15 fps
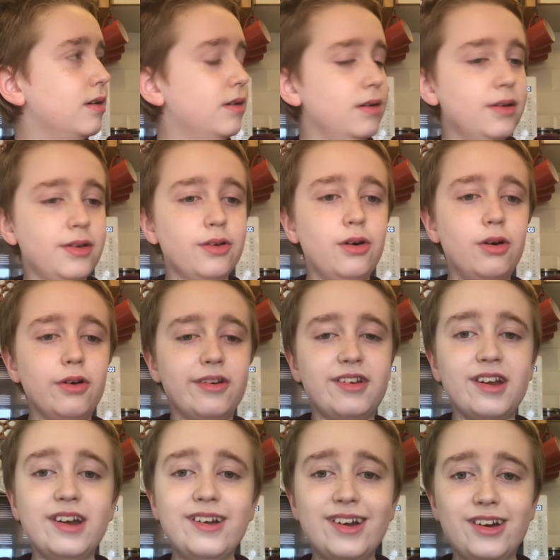So
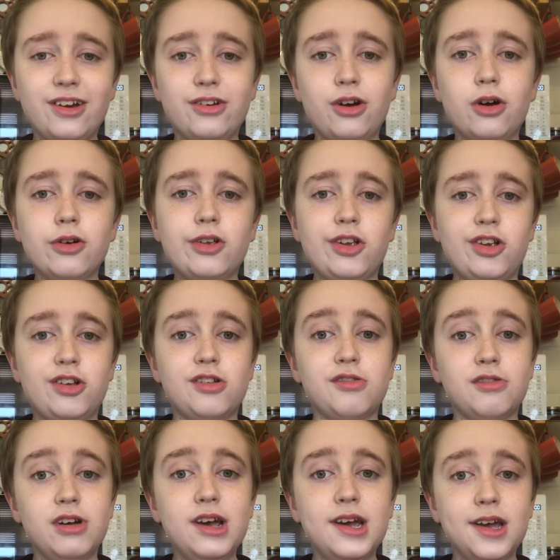she did a Doctor
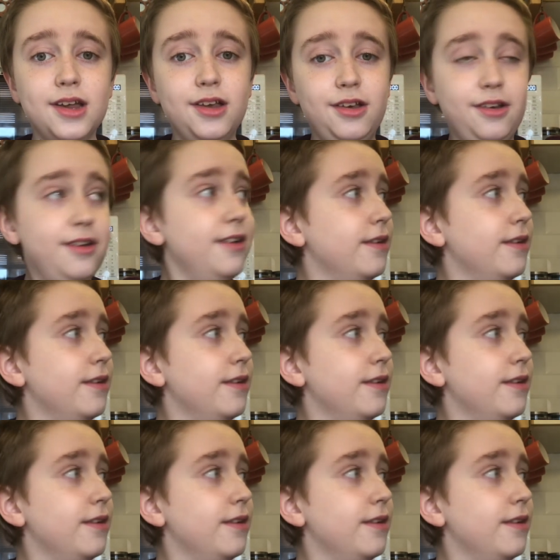Strange.